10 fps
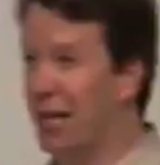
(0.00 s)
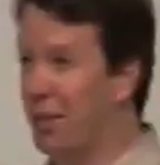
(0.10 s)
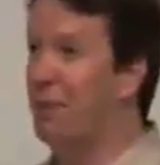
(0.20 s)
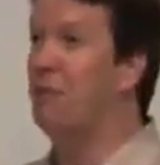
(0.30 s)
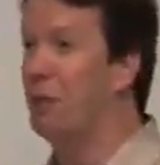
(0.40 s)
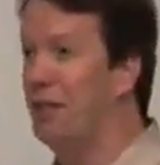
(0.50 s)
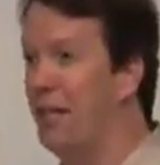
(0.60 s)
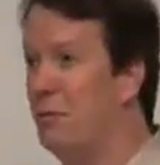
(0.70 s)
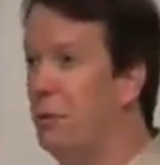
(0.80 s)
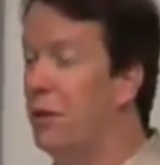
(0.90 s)
that, but if we
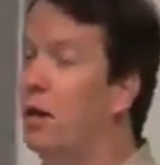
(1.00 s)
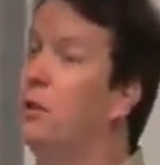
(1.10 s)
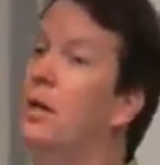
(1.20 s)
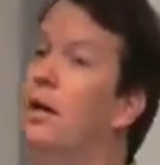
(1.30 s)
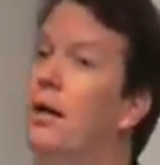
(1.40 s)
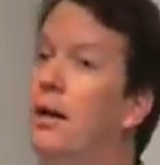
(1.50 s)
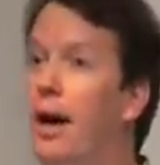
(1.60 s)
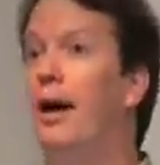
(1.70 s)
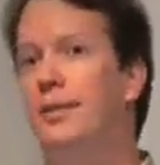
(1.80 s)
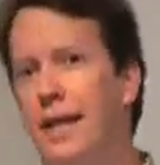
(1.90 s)
did, we would go,
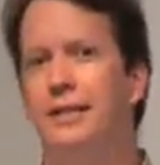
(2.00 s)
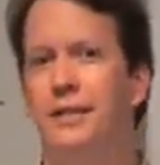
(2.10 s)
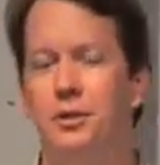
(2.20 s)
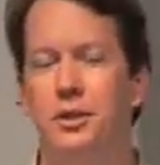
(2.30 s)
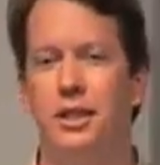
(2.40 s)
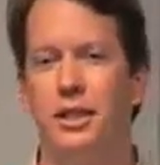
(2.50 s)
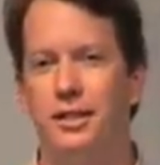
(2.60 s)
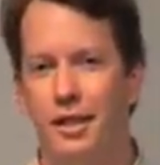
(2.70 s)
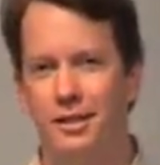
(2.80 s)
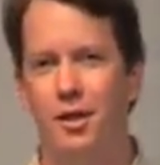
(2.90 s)
ha, that's interesting,
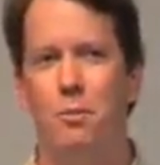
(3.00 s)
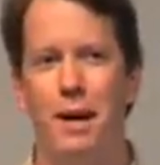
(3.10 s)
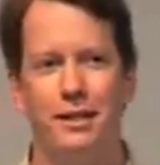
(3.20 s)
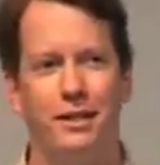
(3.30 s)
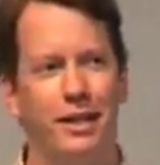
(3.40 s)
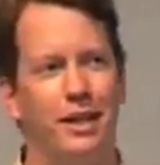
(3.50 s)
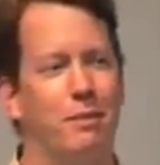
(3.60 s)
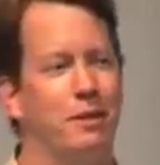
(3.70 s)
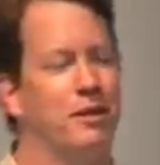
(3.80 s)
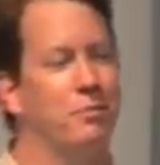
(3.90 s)
and then go back to thinking
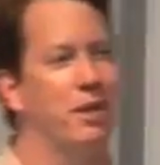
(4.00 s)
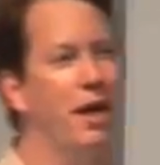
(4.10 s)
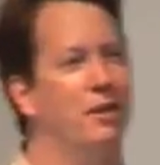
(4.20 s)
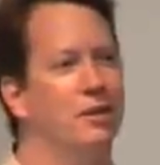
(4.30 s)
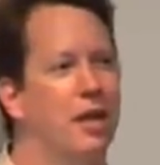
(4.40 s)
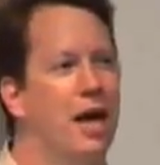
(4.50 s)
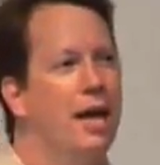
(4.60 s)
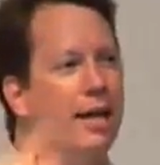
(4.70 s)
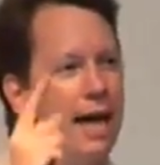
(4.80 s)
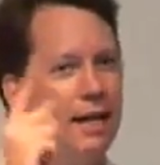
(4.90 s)
about something else.
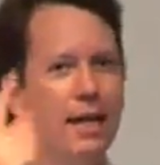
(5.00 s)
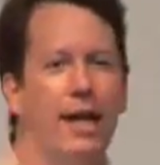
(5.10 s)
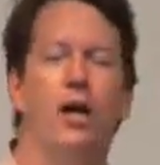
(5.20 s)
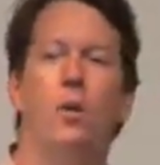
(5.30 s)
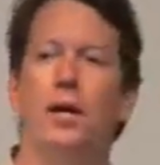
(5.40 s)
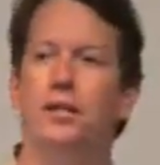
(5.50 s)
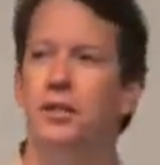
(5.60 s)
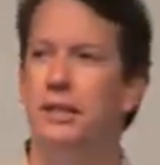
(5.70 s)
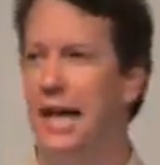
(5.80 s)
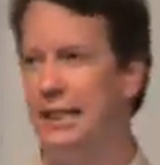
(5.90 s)
Galileo wanted
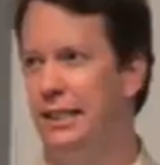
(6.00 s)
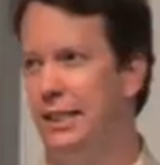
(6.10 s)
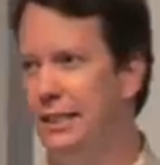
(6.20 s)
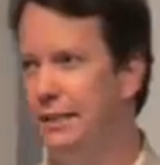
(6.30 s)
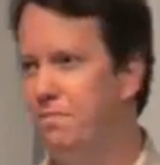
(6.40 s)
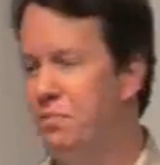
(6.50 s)
to test it.